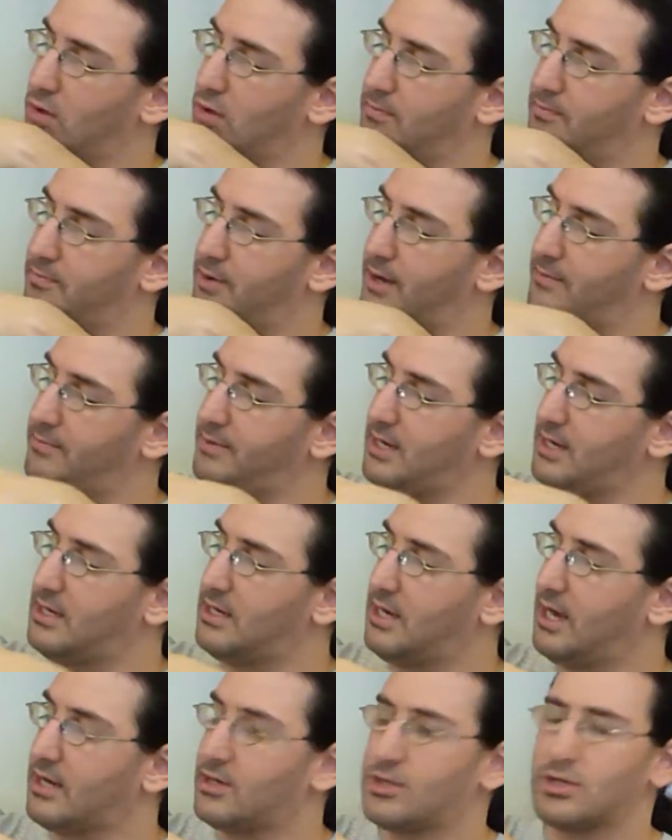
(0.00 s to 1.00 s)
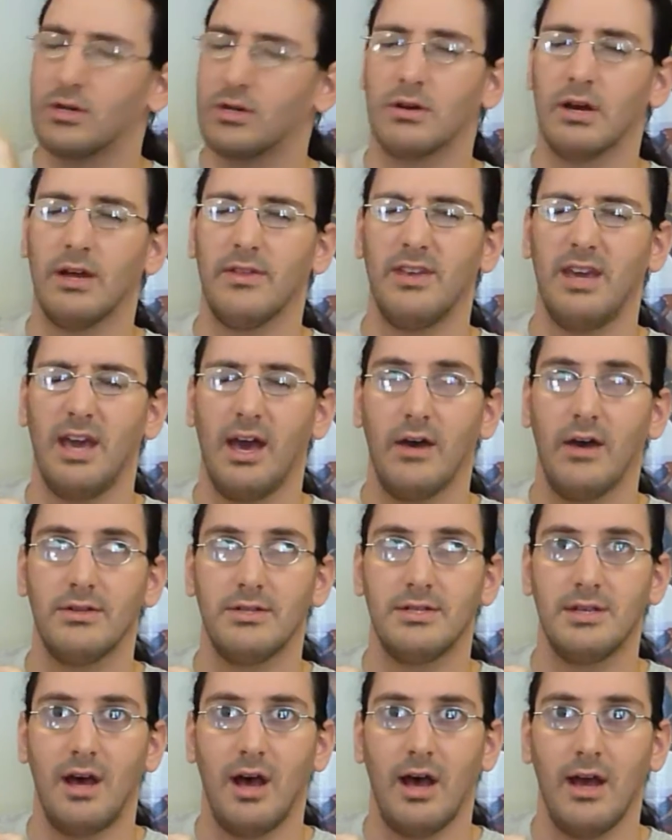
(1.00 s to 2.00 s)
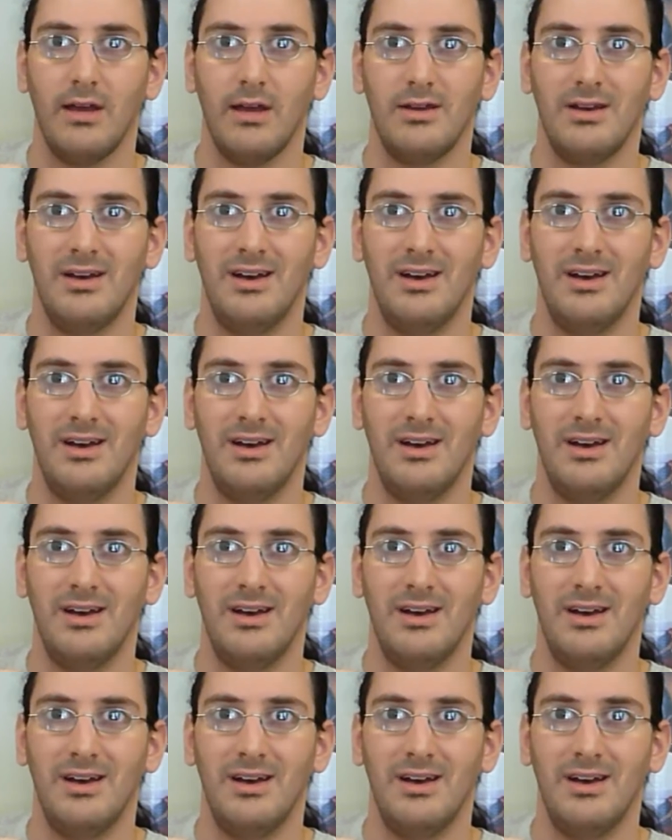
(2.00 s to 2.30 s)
bumpy texture on the outside.